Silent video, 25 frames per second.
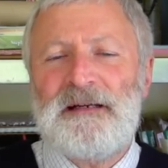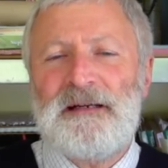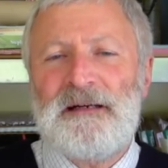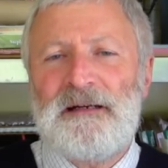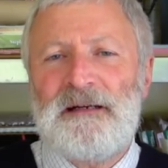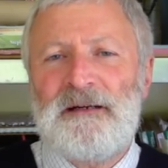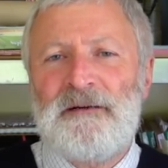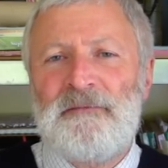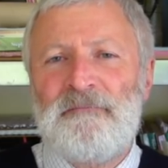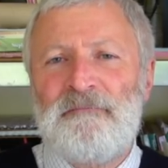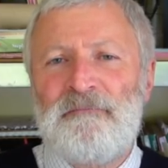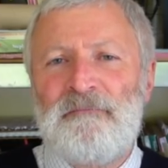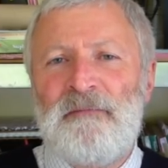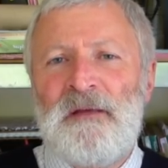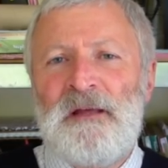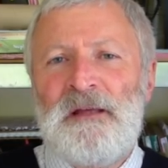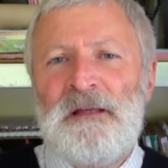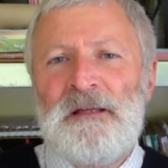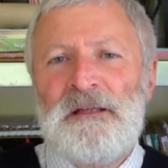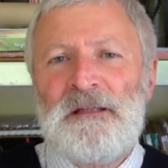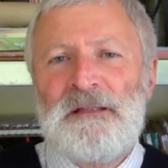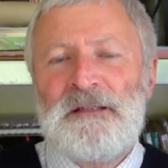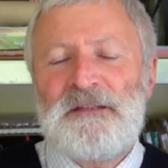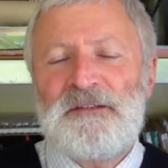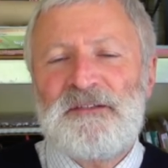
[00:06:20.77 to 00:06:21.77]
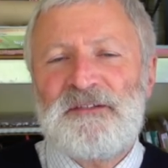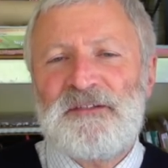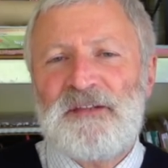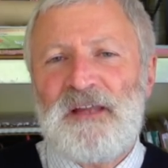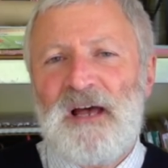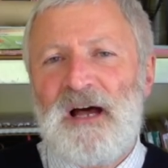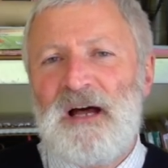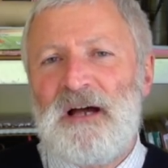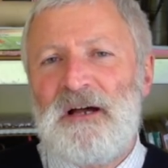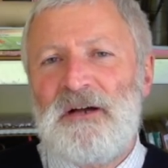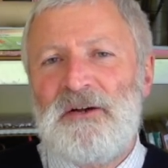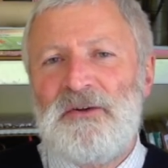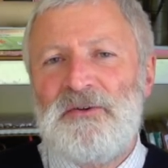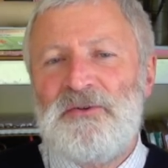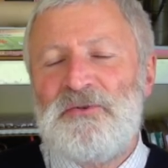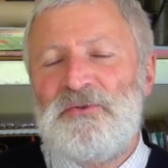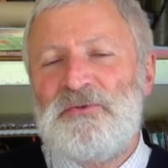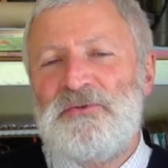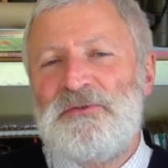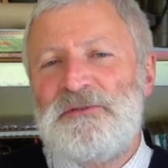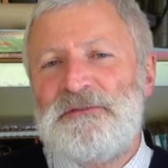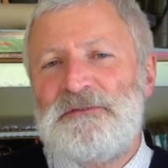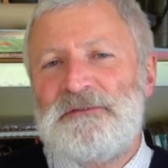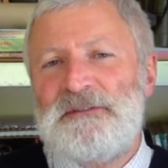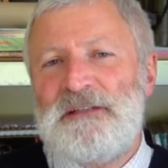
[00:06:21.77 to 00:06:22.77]
Um,
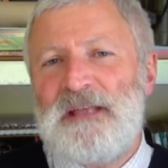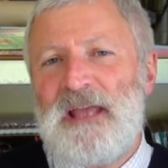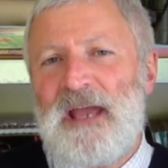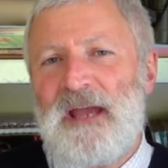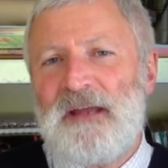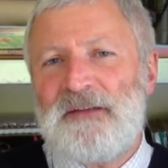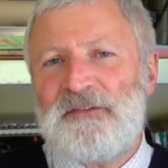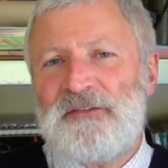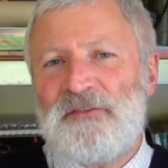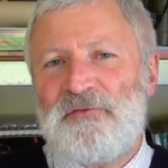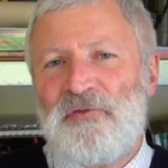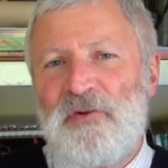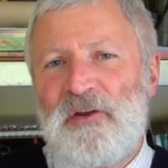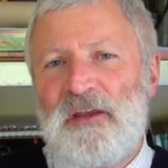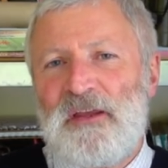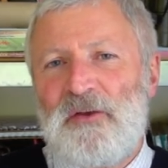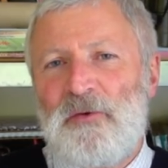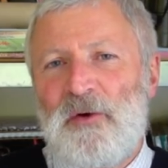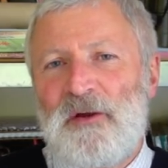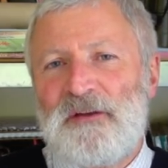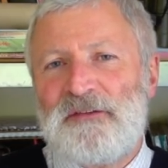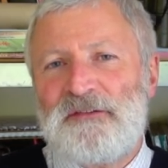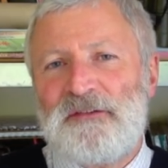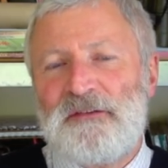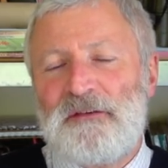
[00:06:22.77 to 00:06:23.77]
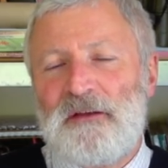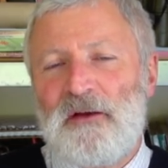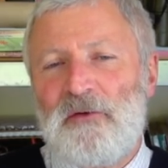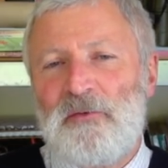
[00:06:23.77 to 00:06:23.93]
so yeah, it's a tricky question.